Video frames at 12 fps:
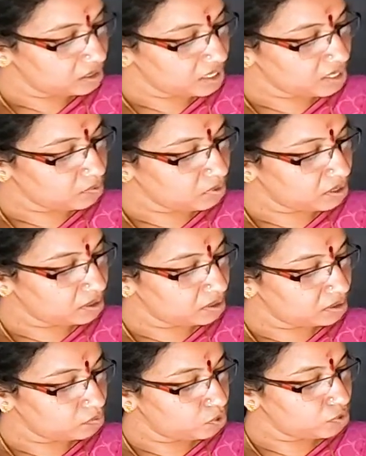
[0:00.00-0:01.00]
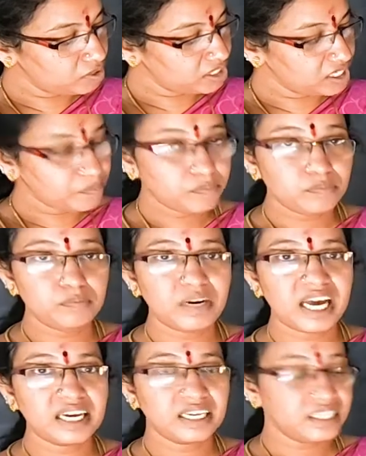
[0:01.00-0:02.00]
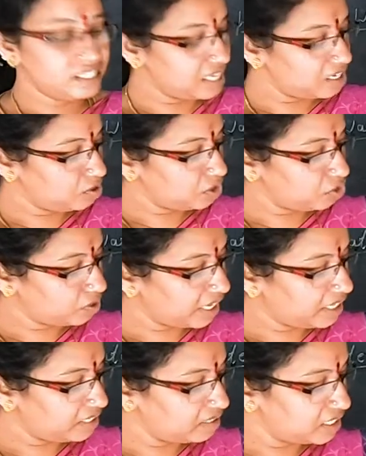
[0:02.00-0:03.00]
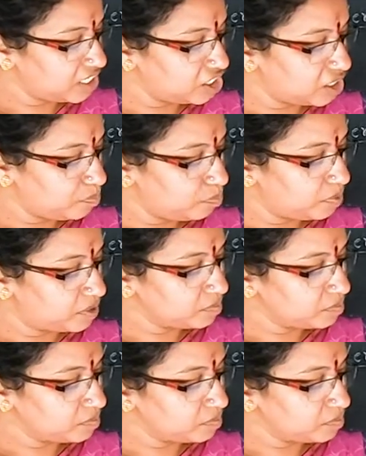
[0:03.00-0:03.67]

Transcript: here one oval shape blank is there, no? You write in that ship.